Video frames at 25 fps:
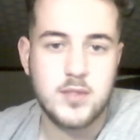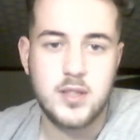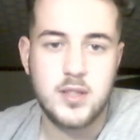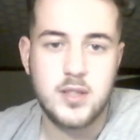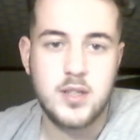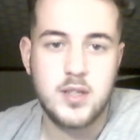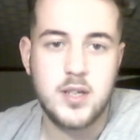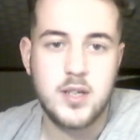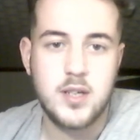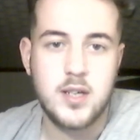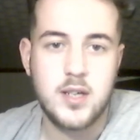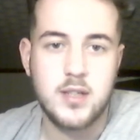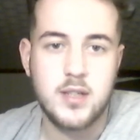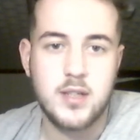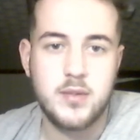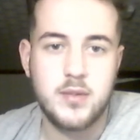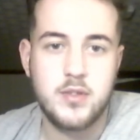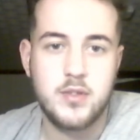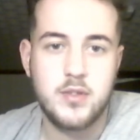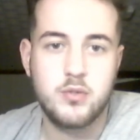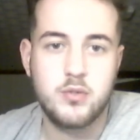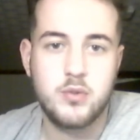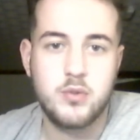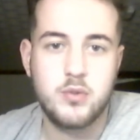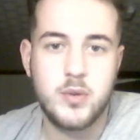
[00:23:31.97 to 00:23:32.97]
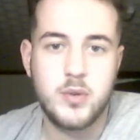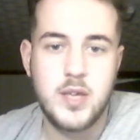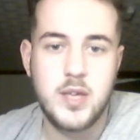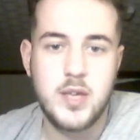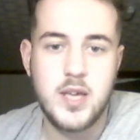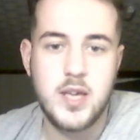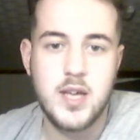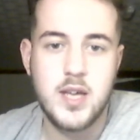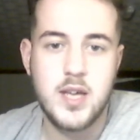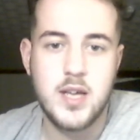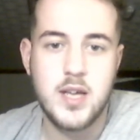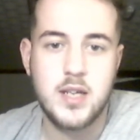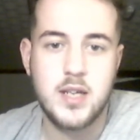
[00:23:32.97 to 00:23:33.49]
Then we just go
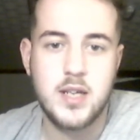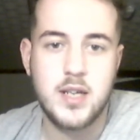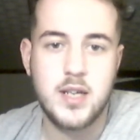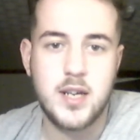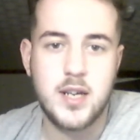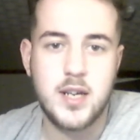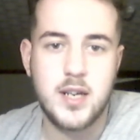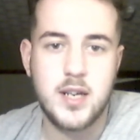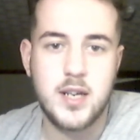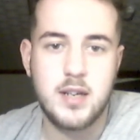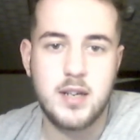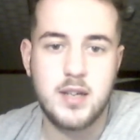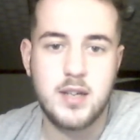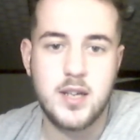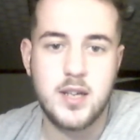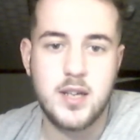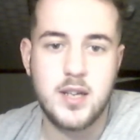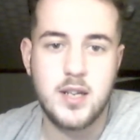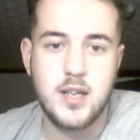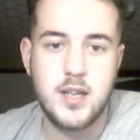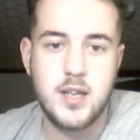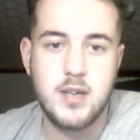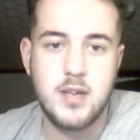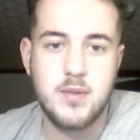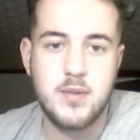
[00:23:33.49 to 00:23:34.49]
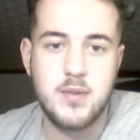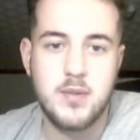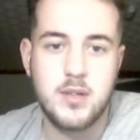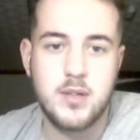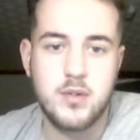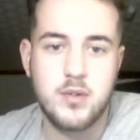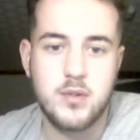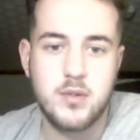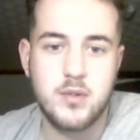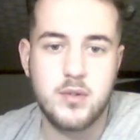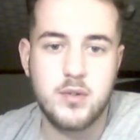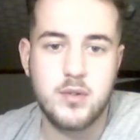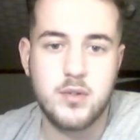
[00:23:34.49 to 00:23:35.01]
here, and then a king there, we
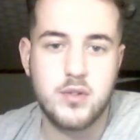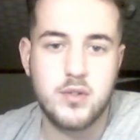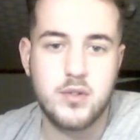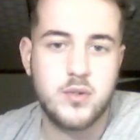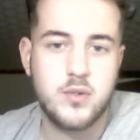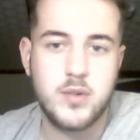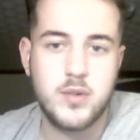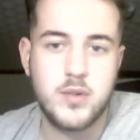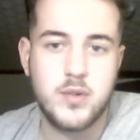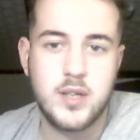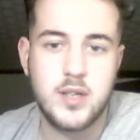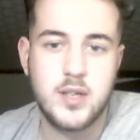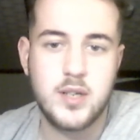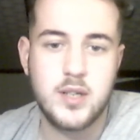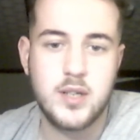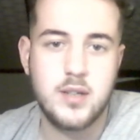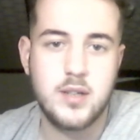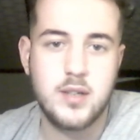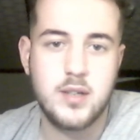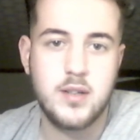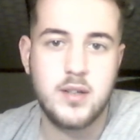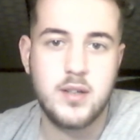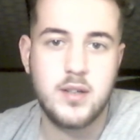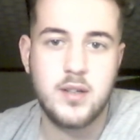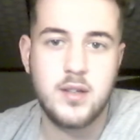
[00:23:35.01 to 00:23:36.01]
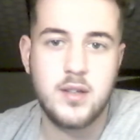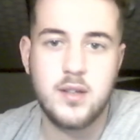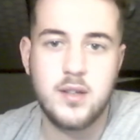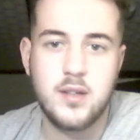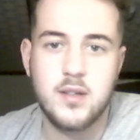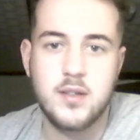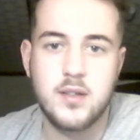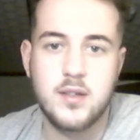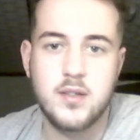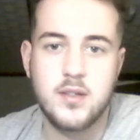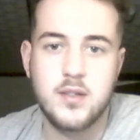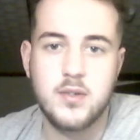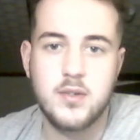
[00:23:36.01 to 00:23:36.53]
go queen
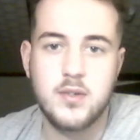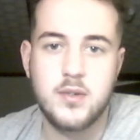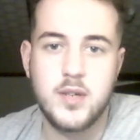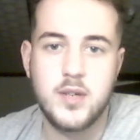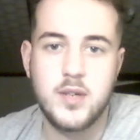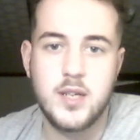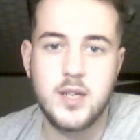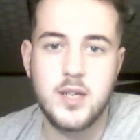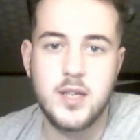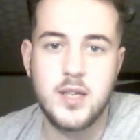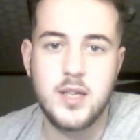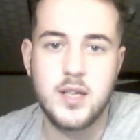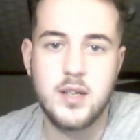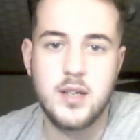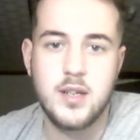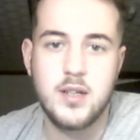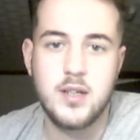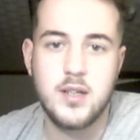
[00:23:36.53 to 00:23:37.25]
here,